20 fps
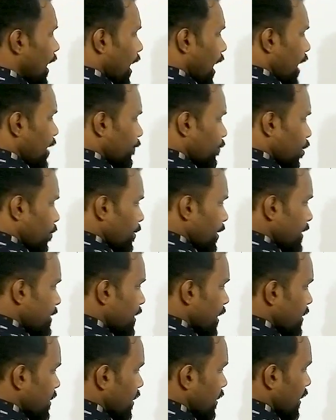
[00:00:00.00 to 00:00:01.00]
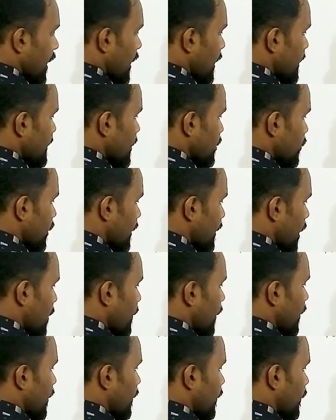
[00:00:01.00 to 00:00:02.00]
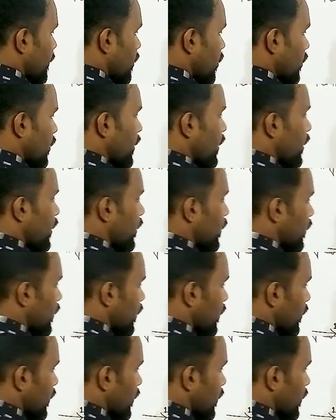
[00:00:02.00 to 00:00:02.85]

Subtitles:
and from this direction current is actually coming. Okay,